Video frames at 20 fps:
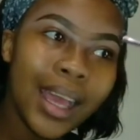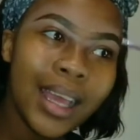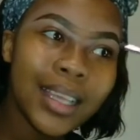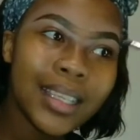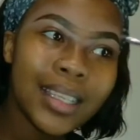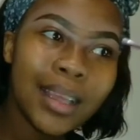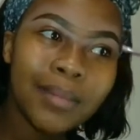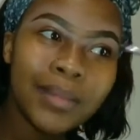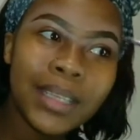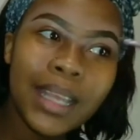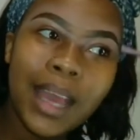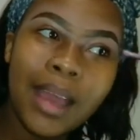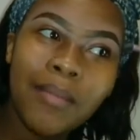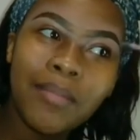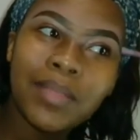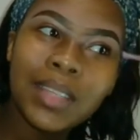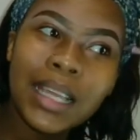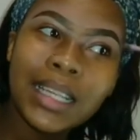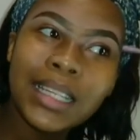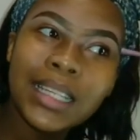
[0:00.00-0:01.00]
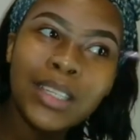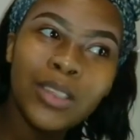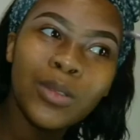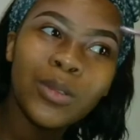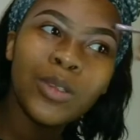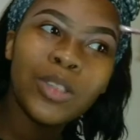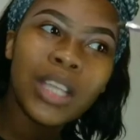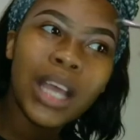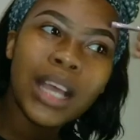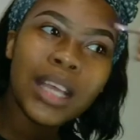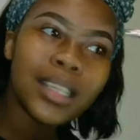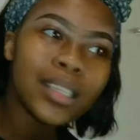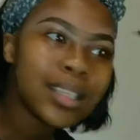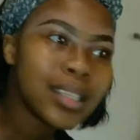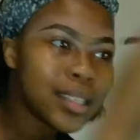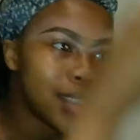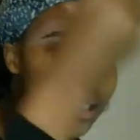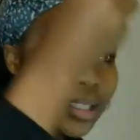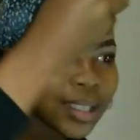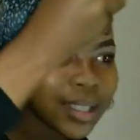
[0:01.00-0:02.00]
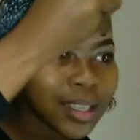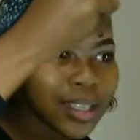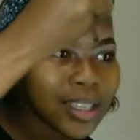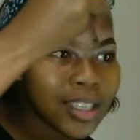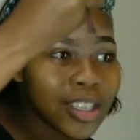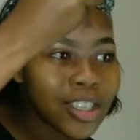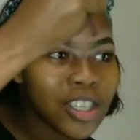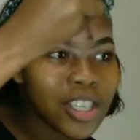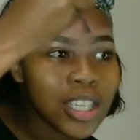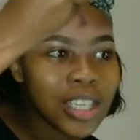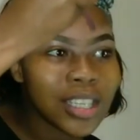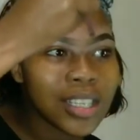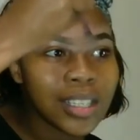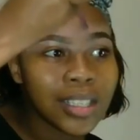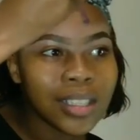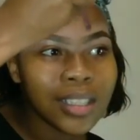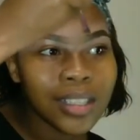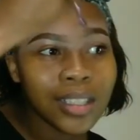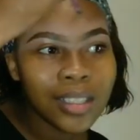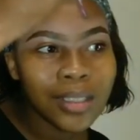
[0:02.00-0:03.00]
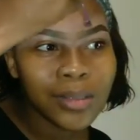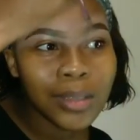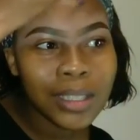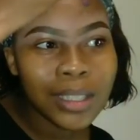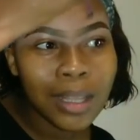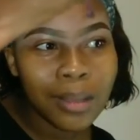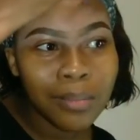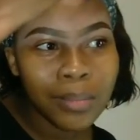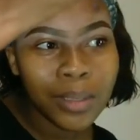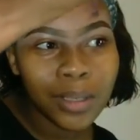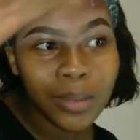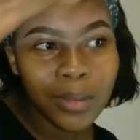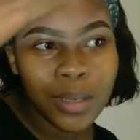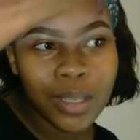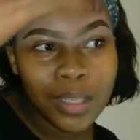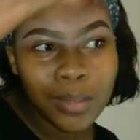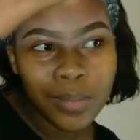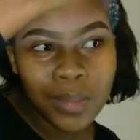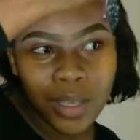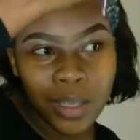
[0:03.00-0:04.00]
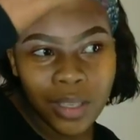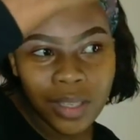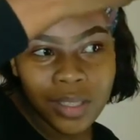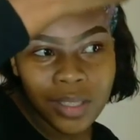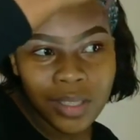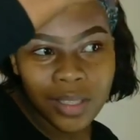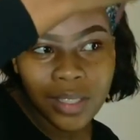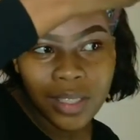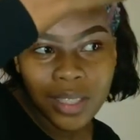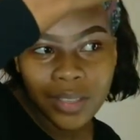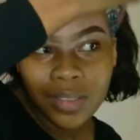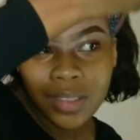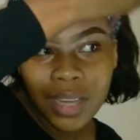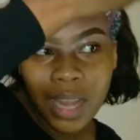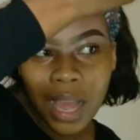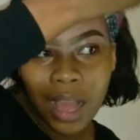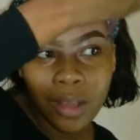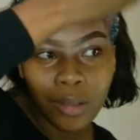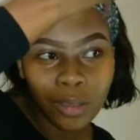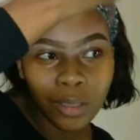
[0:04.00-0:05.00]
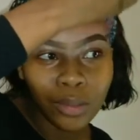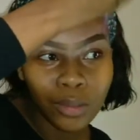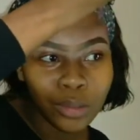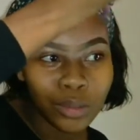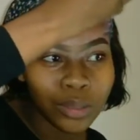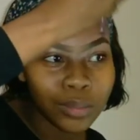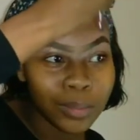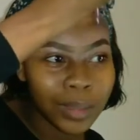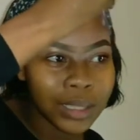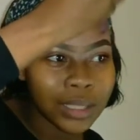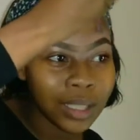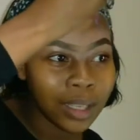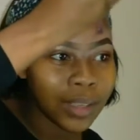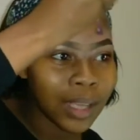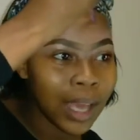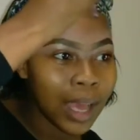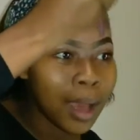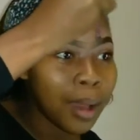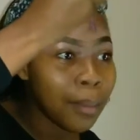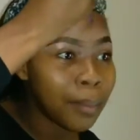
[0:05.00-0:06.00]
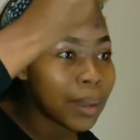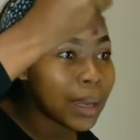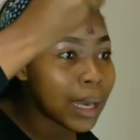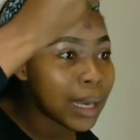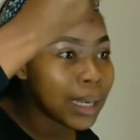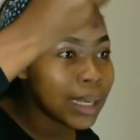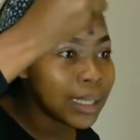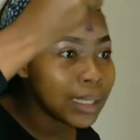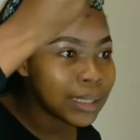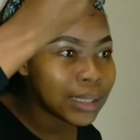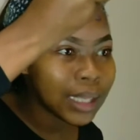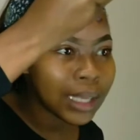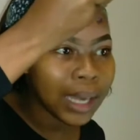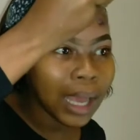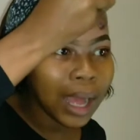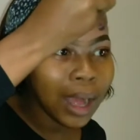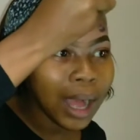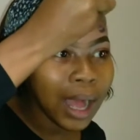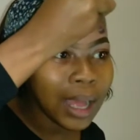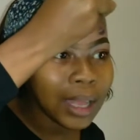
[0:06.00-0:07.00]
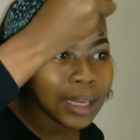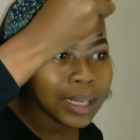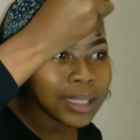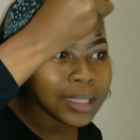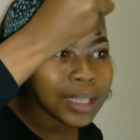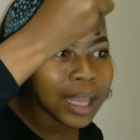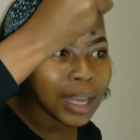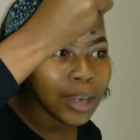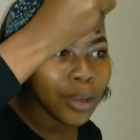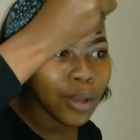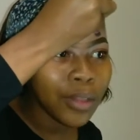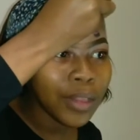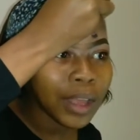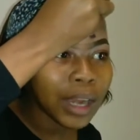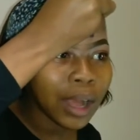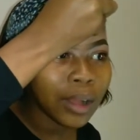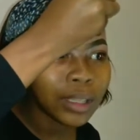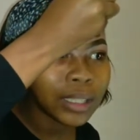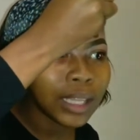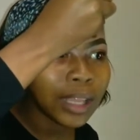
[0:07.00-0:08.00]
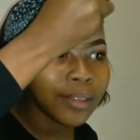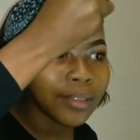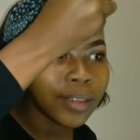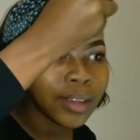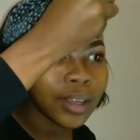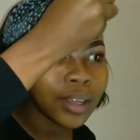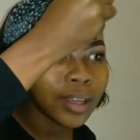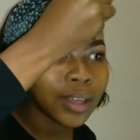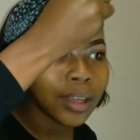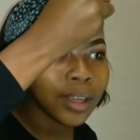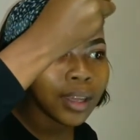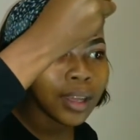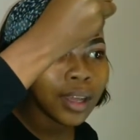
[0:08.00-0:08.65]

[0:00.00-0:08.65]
sometimes I need to just chill with the big words, because even I will lose myself. But at least I know that I'll never